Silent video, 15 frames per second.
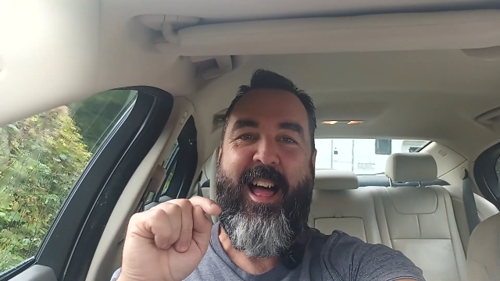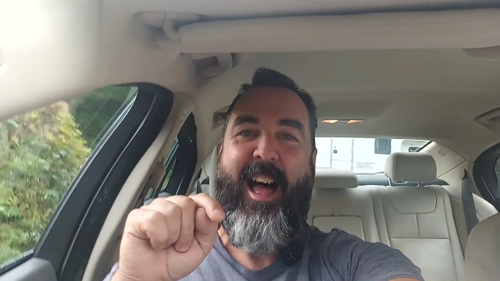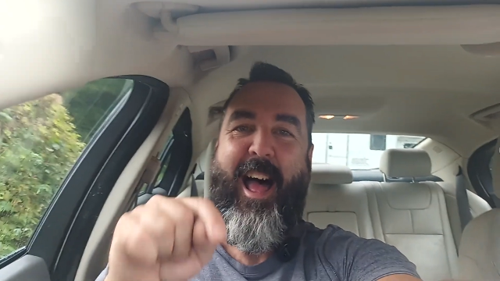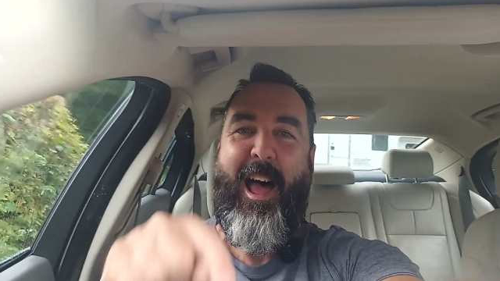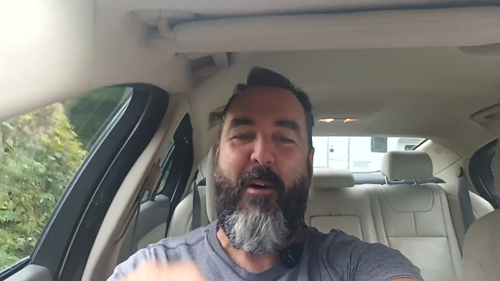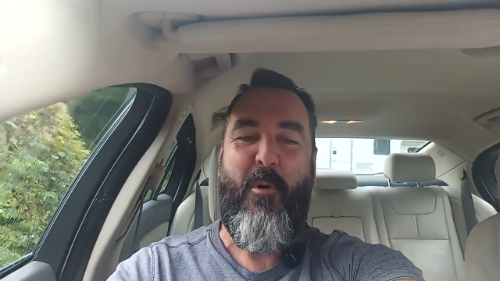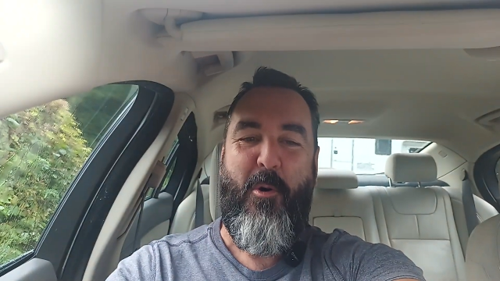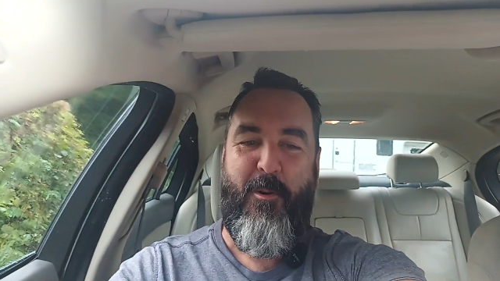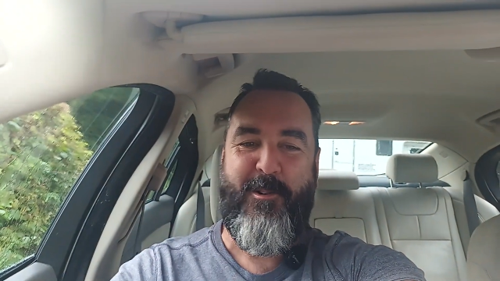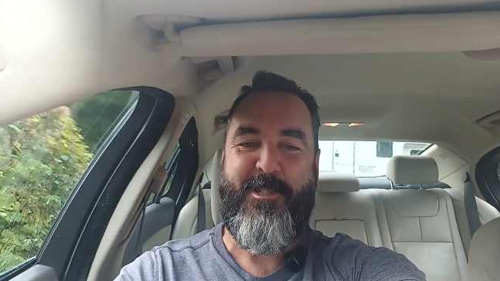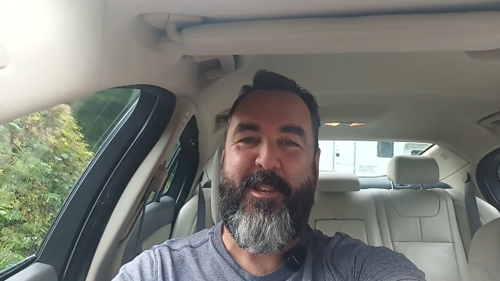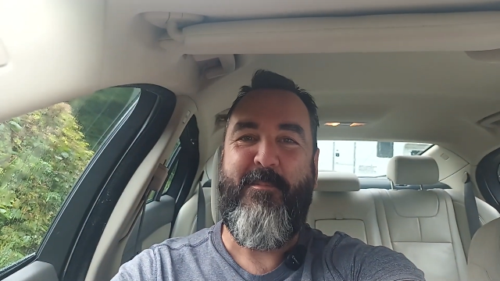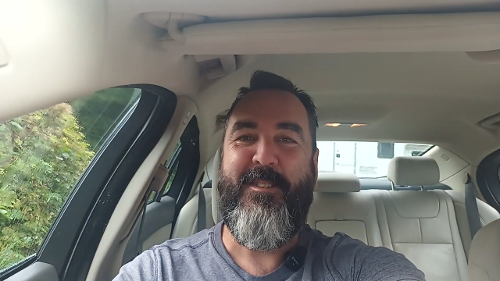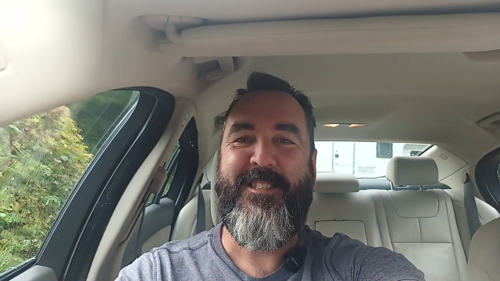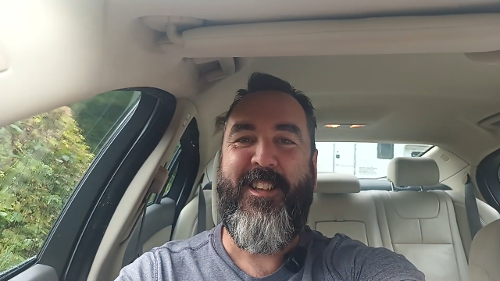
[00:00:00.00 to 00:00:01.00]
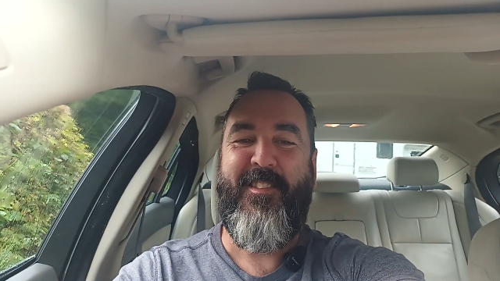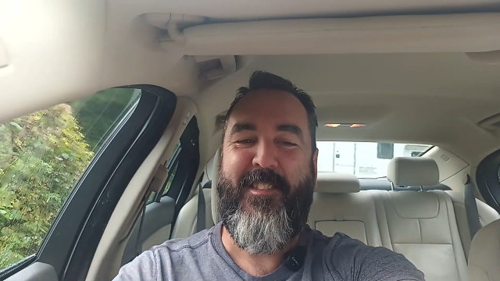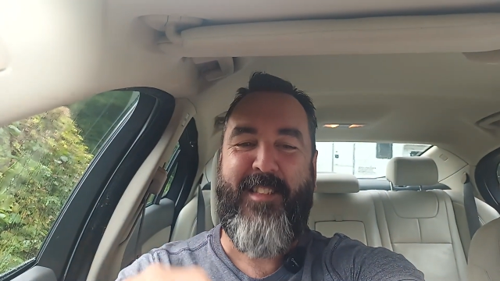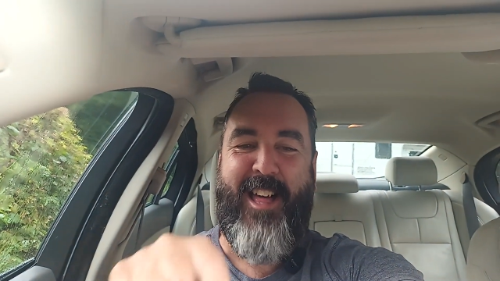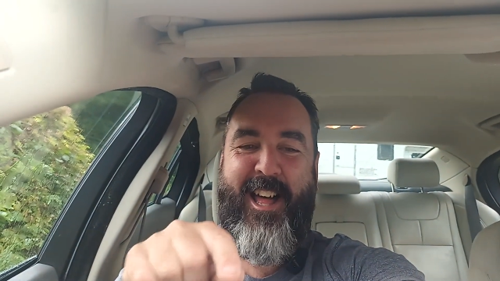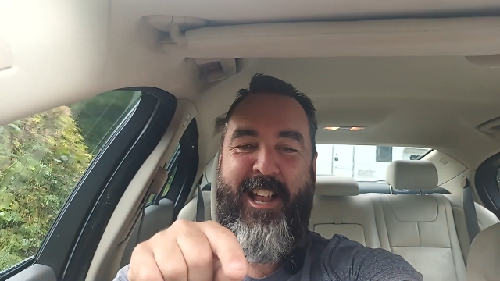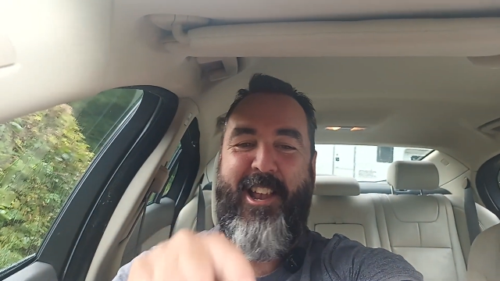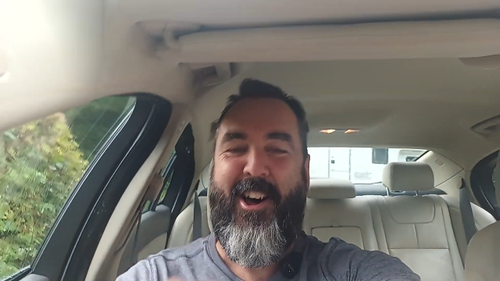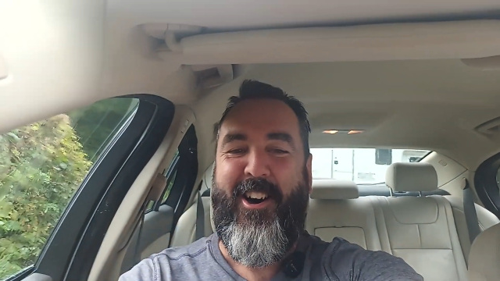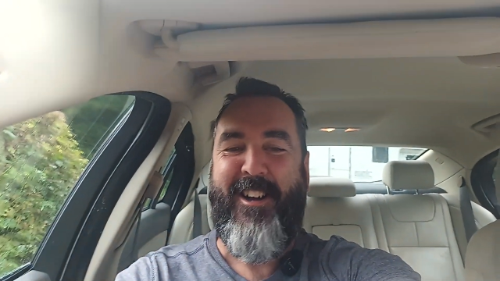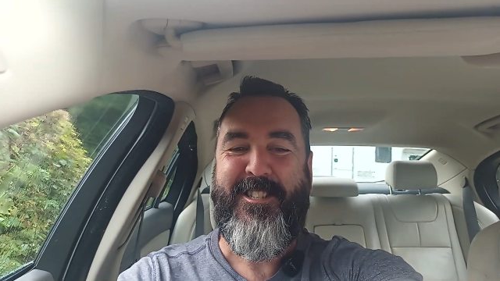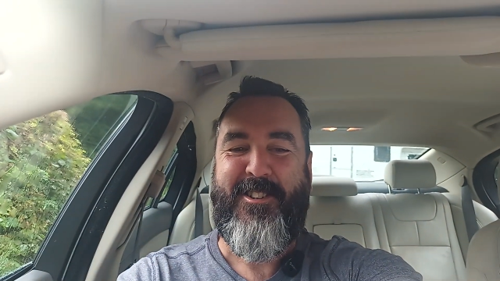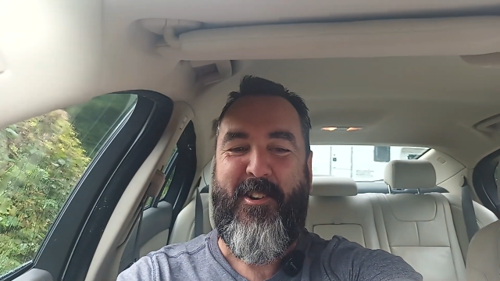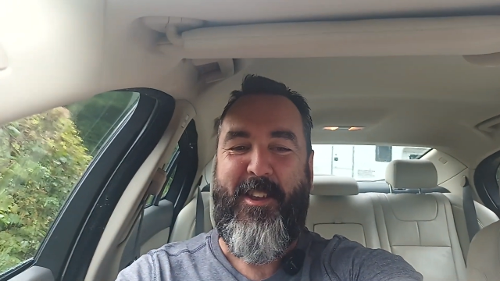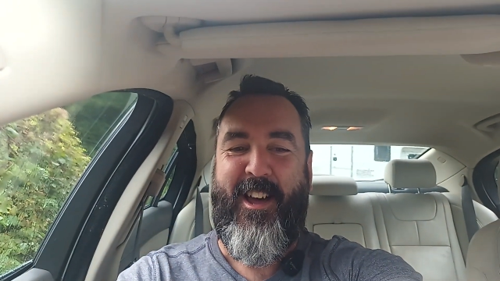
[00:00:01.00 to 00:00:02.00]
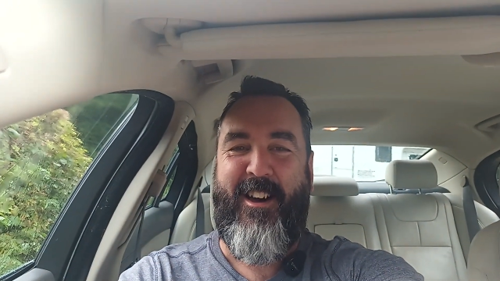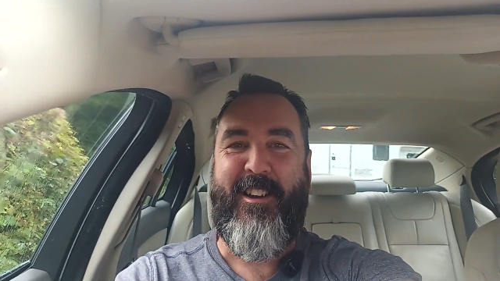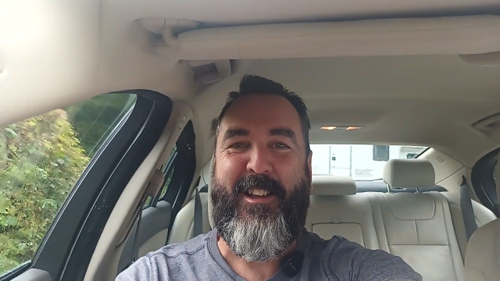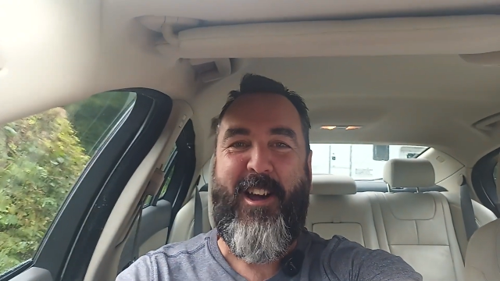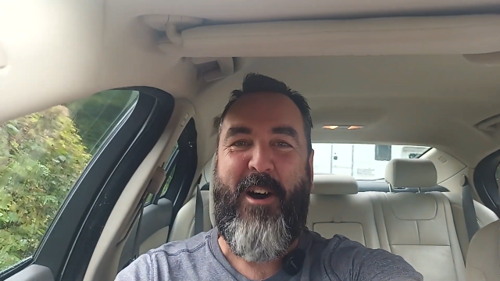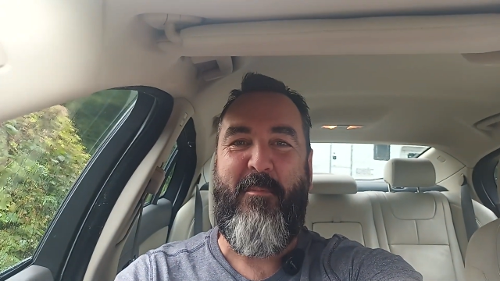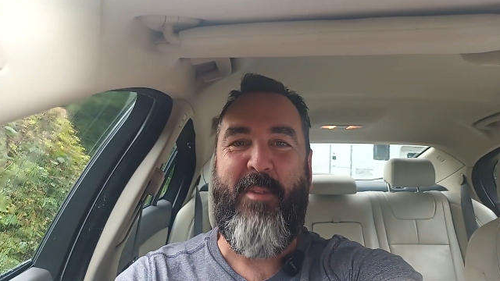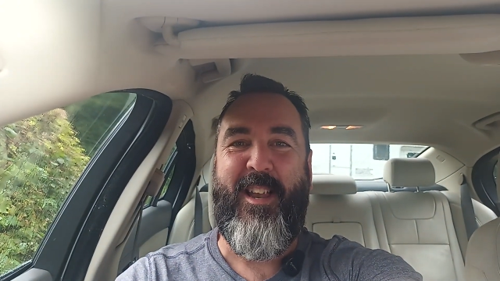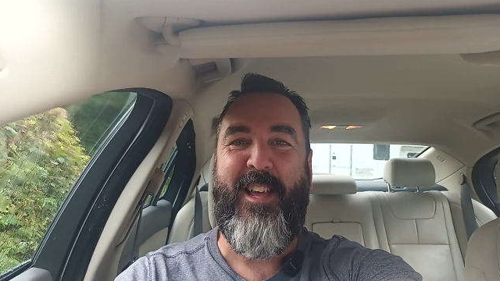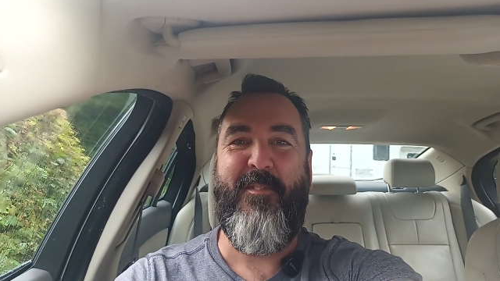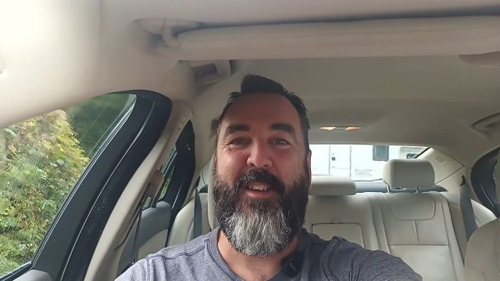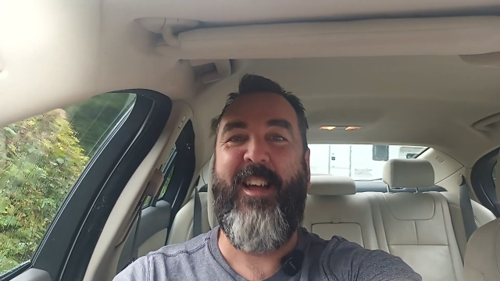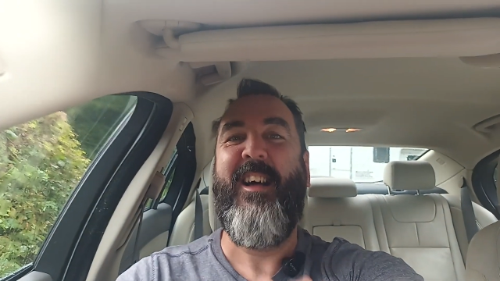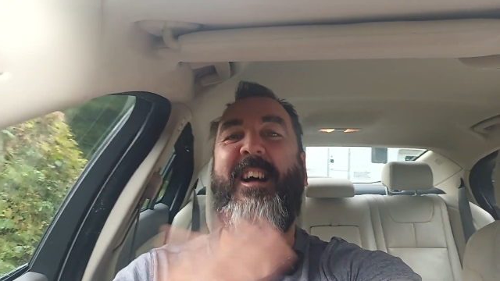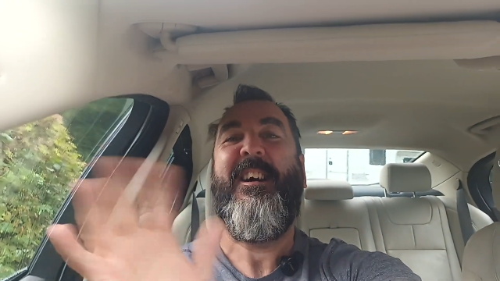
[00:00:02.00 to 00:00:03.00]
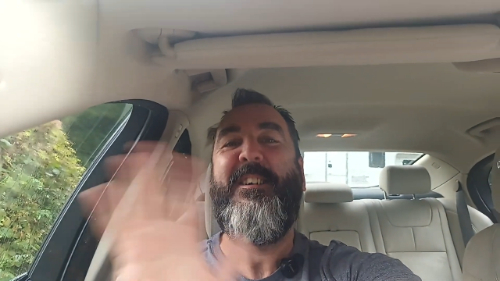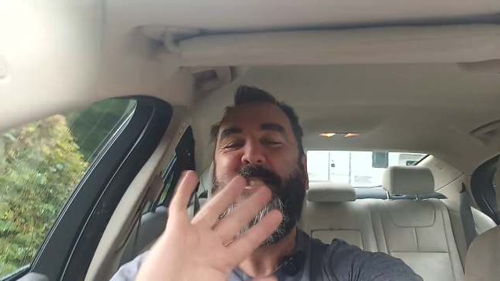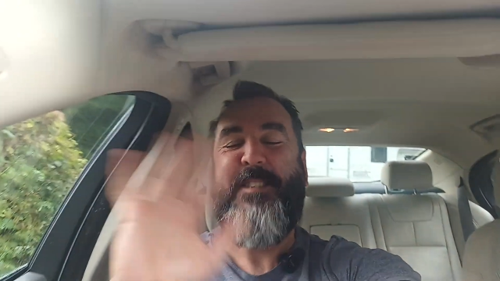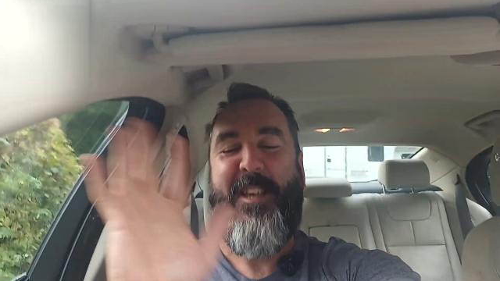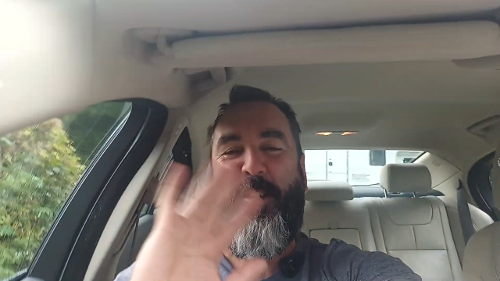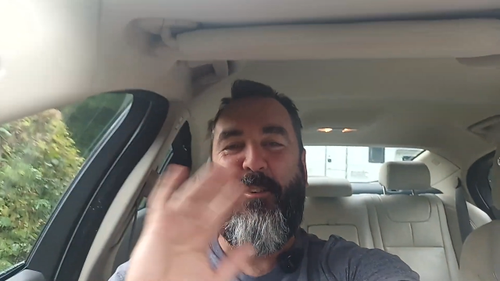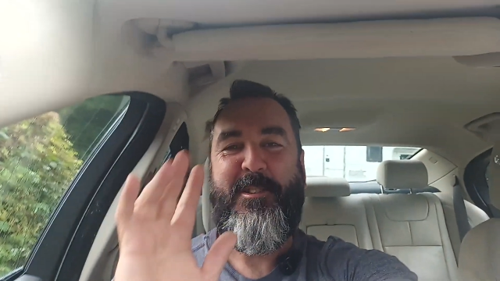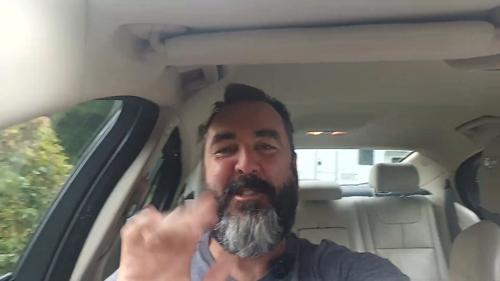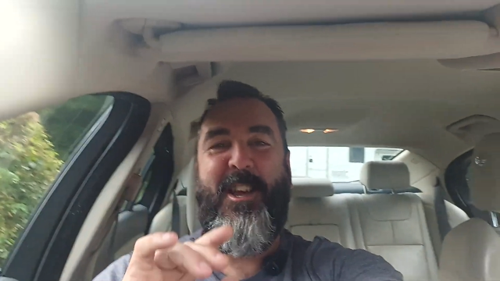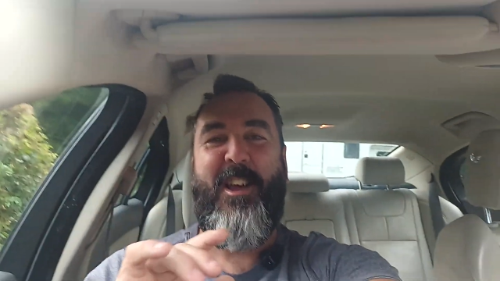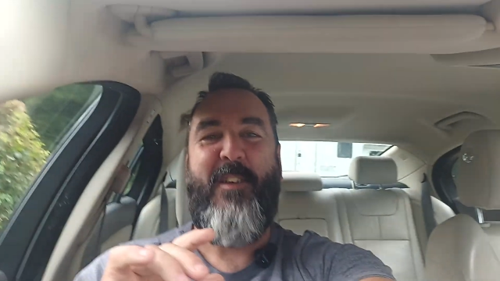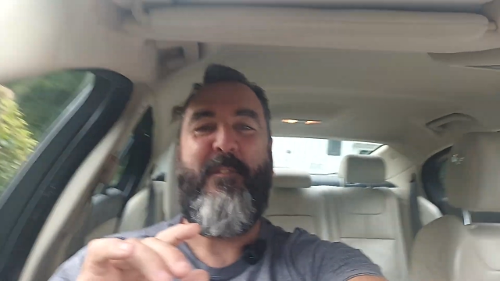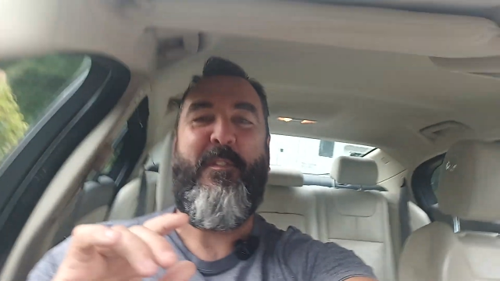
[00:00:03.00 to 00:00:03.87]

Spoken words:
How awesome is it that light's gone out? I can't believe it. See you all soon